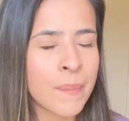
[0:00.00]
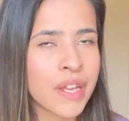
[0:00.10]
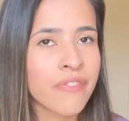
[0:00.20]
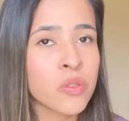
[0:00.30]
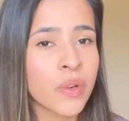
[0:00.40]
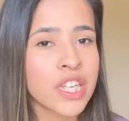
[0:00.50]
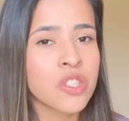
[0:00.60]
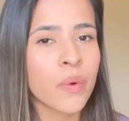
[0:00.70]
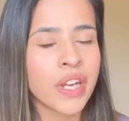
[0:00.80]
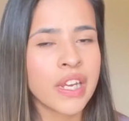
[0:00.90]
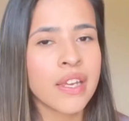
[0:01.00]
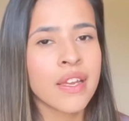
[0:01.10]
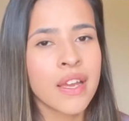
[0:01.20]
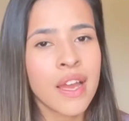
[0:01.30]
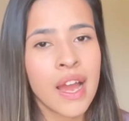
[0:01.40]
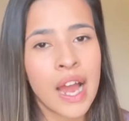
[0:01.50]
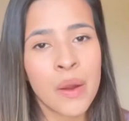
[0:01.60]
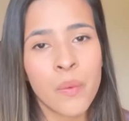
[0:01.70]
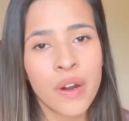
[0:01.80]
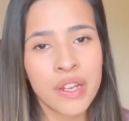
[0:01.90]
of 2020, I
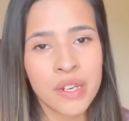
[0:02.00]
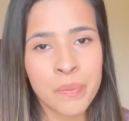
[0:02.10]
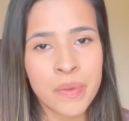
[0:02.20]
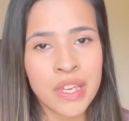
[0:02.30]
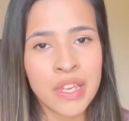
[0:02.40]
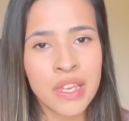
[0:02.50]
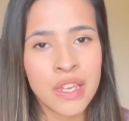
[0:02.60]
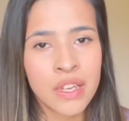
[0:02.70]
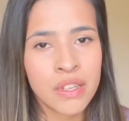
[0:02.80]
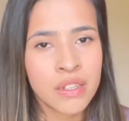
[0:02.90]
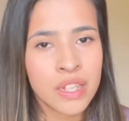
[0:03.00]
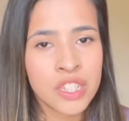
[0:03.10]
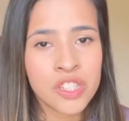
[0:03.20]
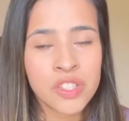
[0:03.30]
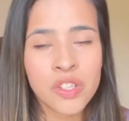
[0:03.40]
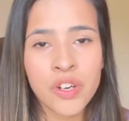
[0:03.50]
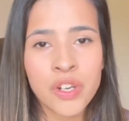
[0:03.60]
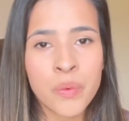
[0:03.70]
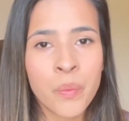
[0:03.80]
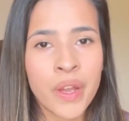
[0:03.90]
wanted to be a
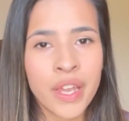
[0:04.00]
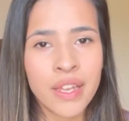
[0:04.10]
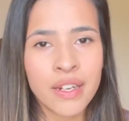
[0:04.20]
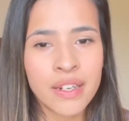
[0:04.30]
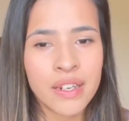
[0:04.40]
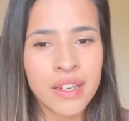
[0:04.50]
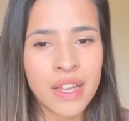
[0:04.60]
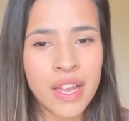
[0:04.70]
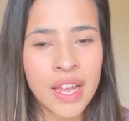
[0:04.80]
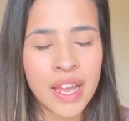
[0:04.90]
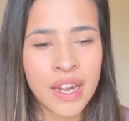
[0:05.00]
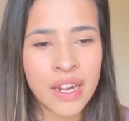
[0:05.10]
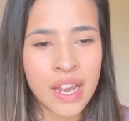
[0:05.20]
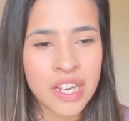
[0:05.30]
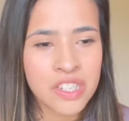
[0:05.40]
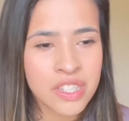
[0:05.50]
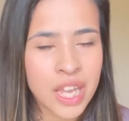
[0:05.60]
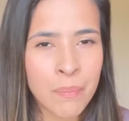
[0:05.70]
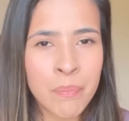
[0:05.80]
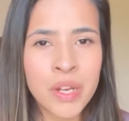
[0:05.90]
certain weight. And I just
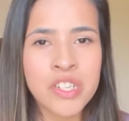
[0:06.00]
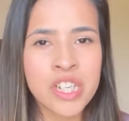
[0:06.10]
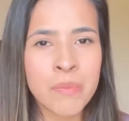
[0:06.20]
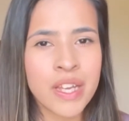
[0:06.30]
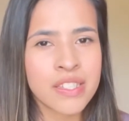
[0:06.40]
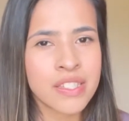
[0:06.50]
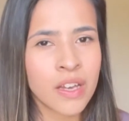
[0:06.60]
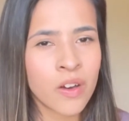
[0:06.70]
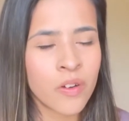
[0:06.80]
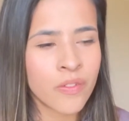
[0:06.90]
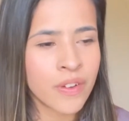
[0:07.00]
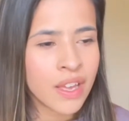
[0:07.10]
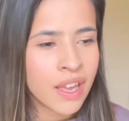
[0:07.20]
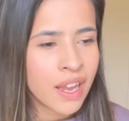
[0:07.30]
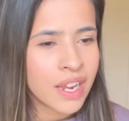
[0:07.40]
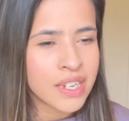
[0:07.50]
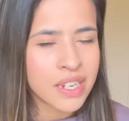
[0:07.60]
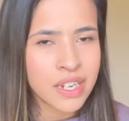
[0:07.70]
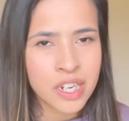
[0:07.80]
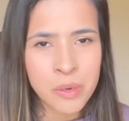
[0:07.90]
kept pushing myself. I
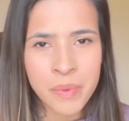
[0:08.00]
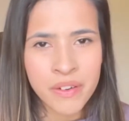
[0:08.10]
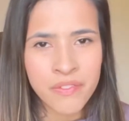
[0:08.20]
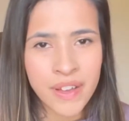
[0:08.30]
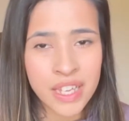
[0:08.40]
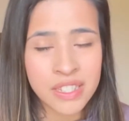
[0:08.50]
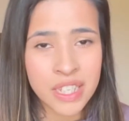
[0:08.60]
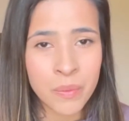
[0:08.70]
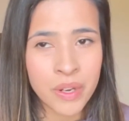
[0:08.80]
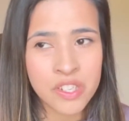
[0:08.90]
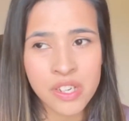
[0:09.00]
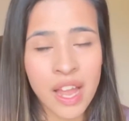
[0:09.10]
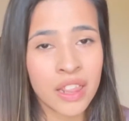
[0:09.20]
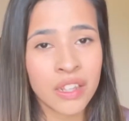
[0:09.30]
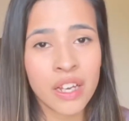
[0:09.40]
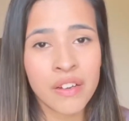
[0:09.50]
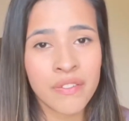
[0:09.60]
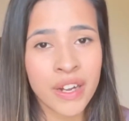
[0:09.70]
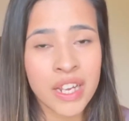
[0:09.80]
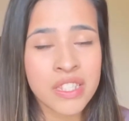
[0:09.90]
did intermittent fasting, which I love,
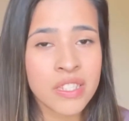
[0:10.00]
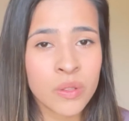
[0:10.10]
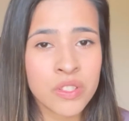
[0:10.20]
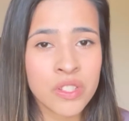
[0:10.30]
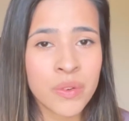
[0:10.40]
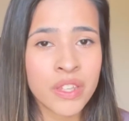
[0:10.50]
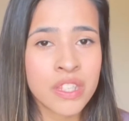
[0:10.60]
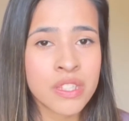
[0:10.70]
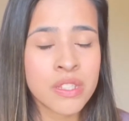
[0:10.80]
and I still do at this